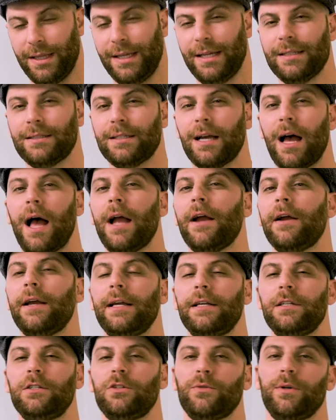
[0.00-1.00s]
the entire
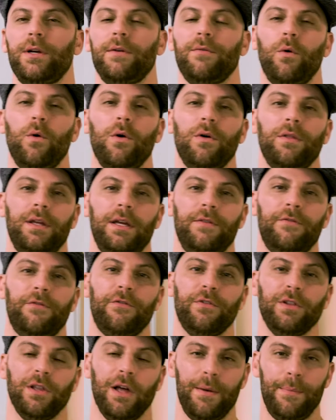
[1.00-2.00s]
history of all the
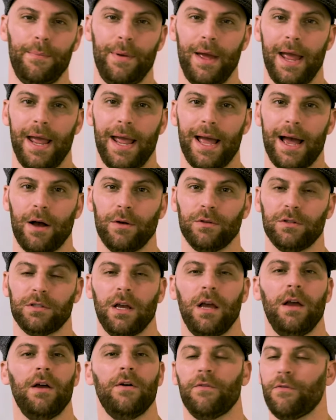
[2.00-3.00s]
flood payouts